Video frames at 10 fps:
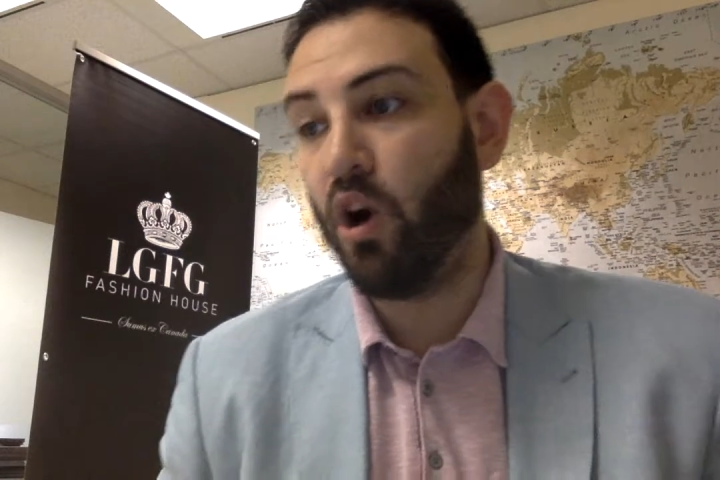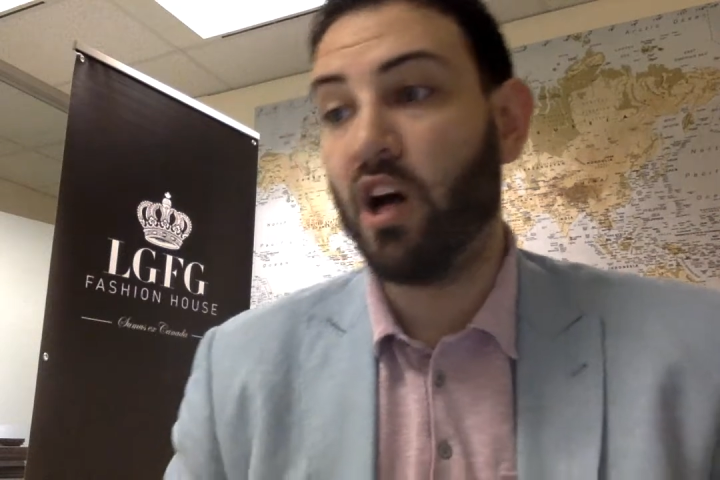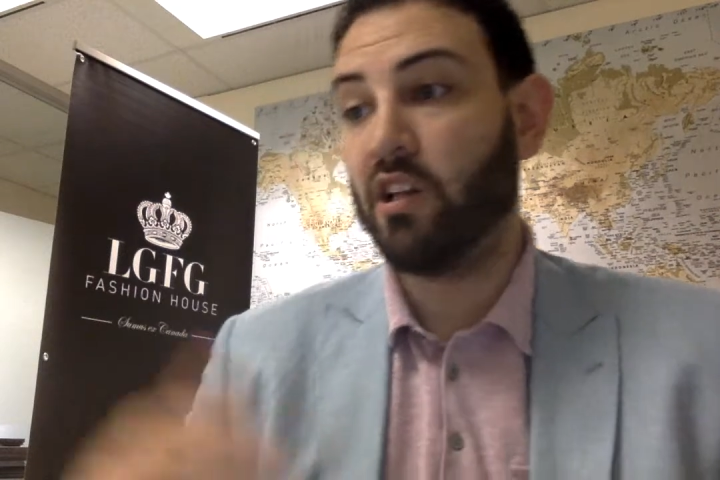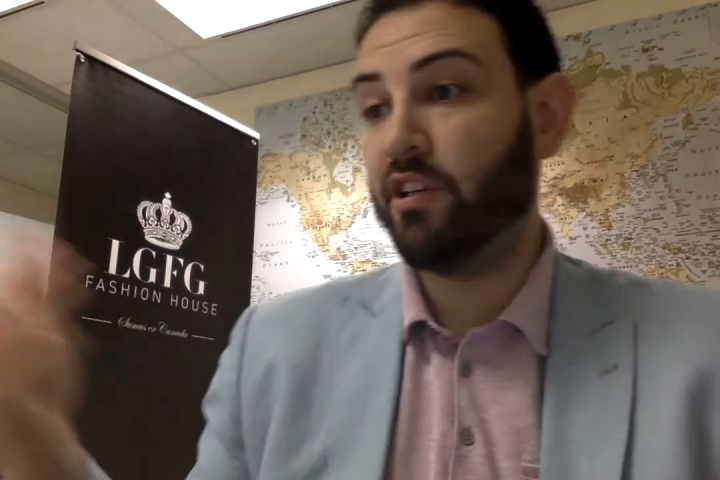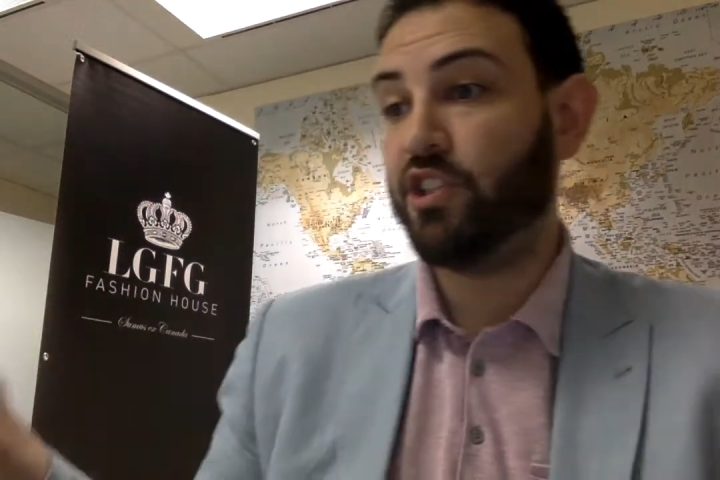
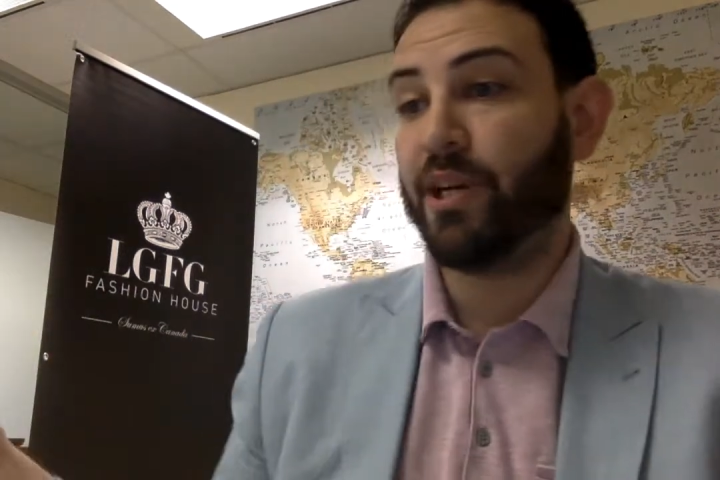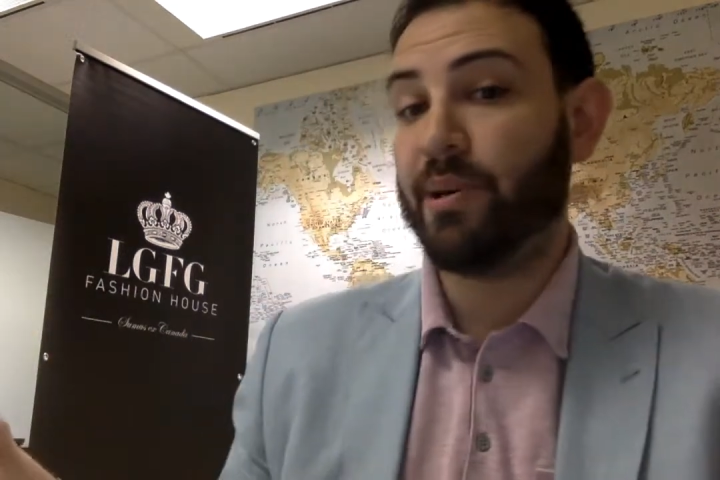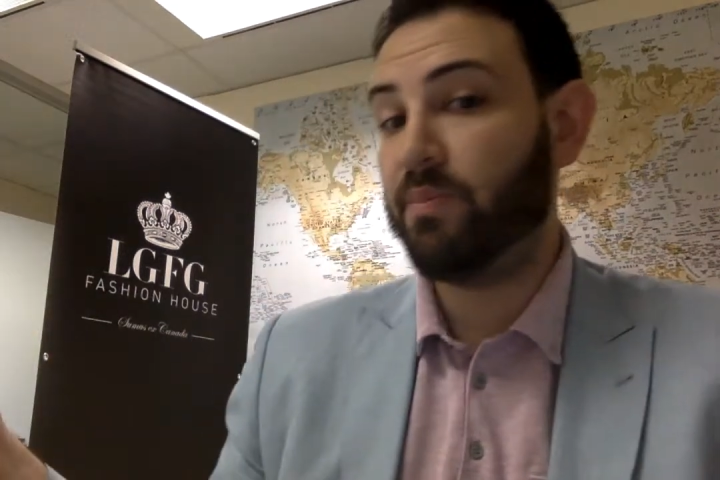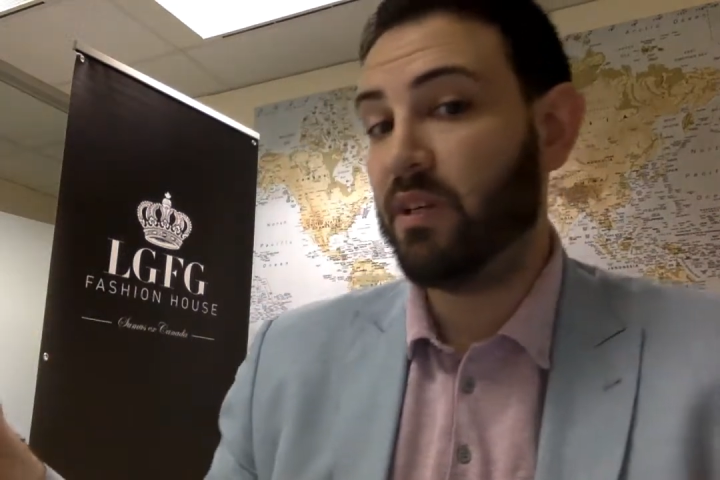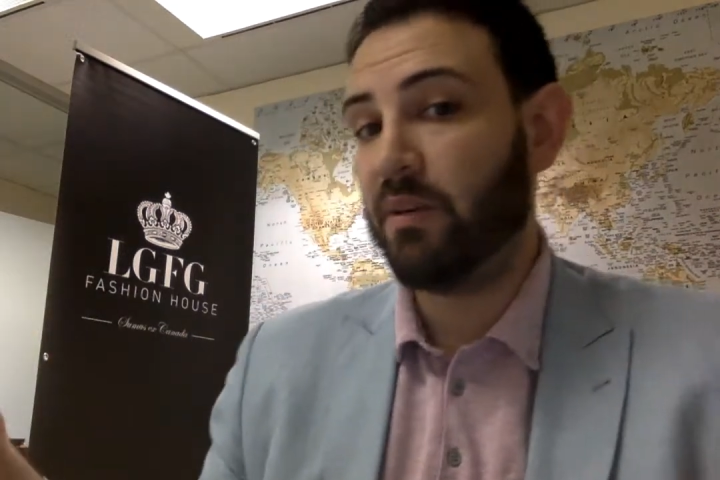Holland and
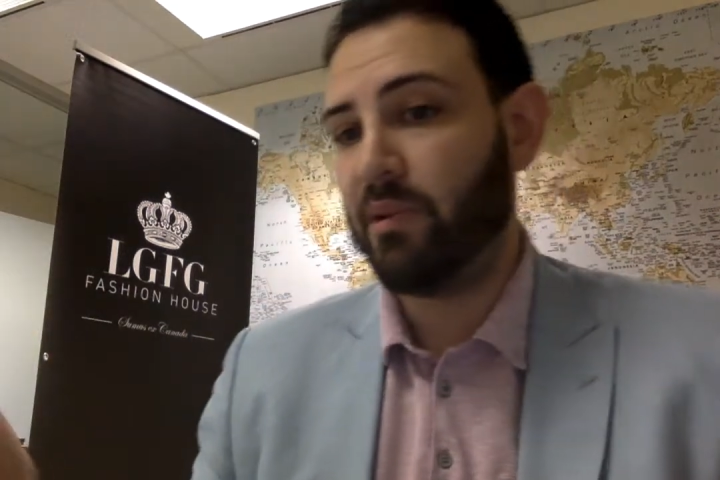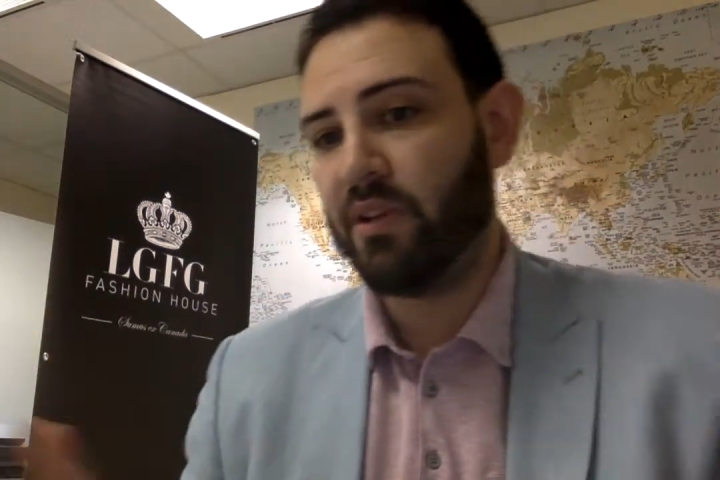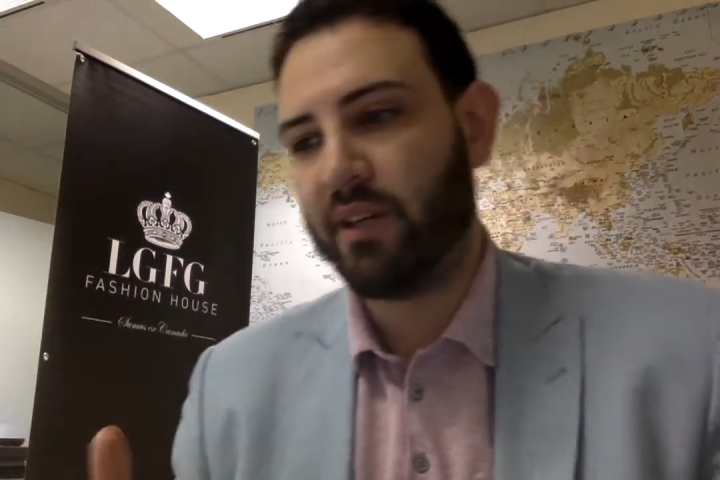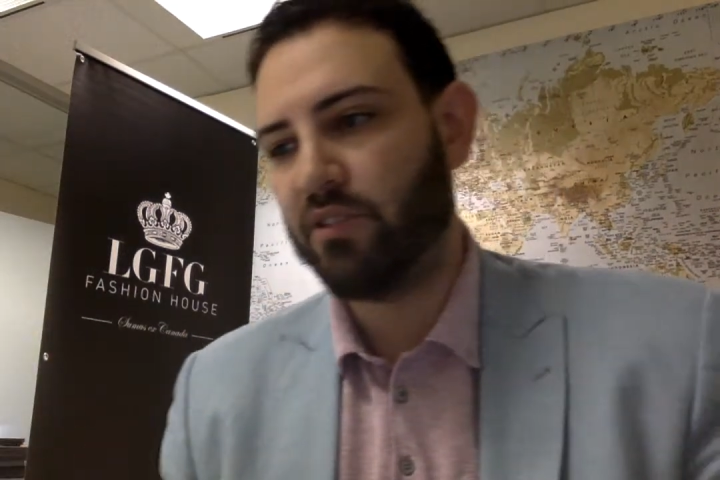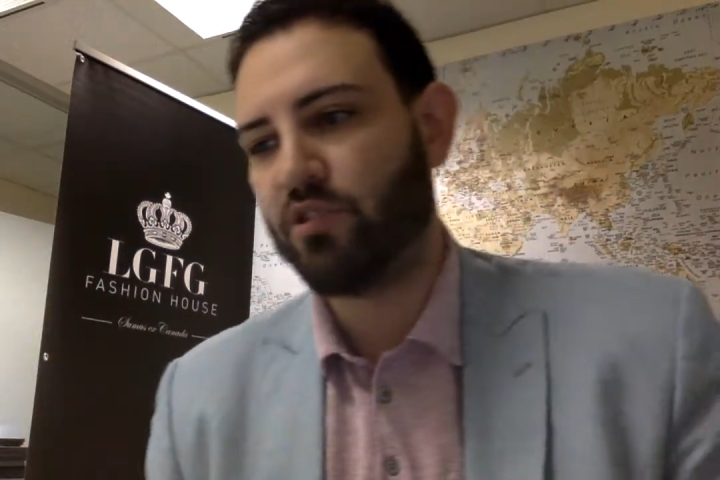Cherry being a mill
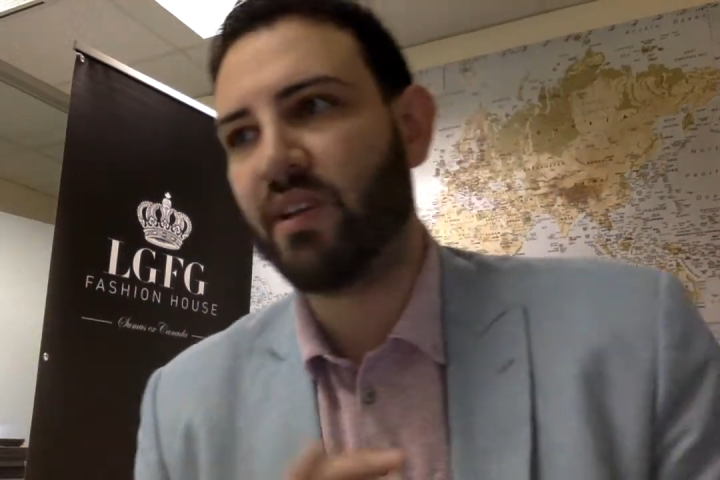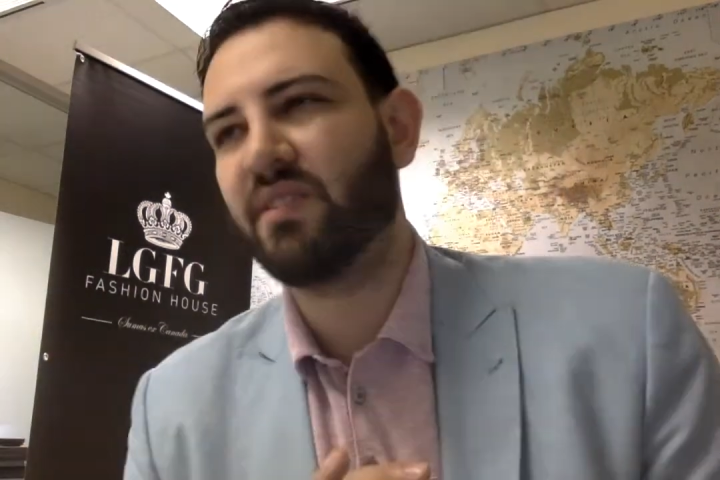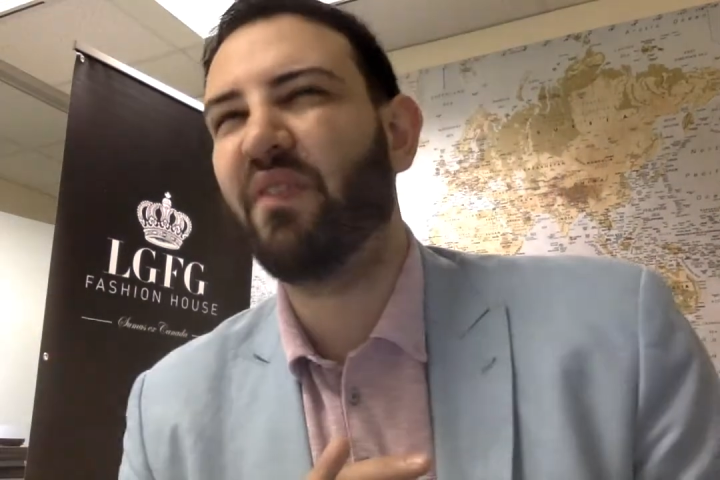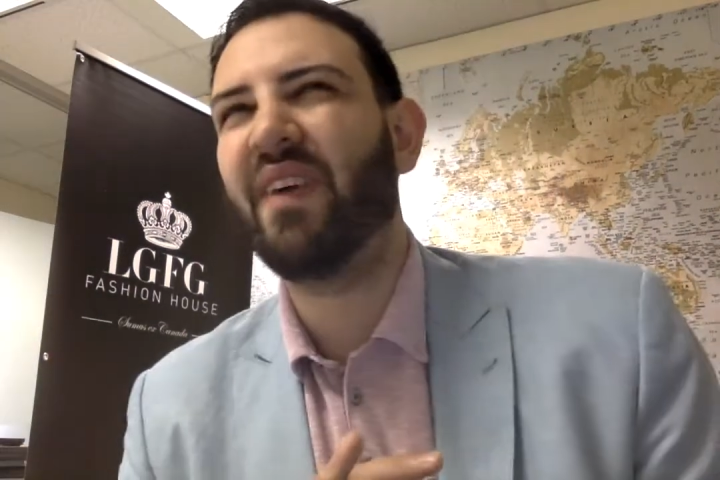that constructs a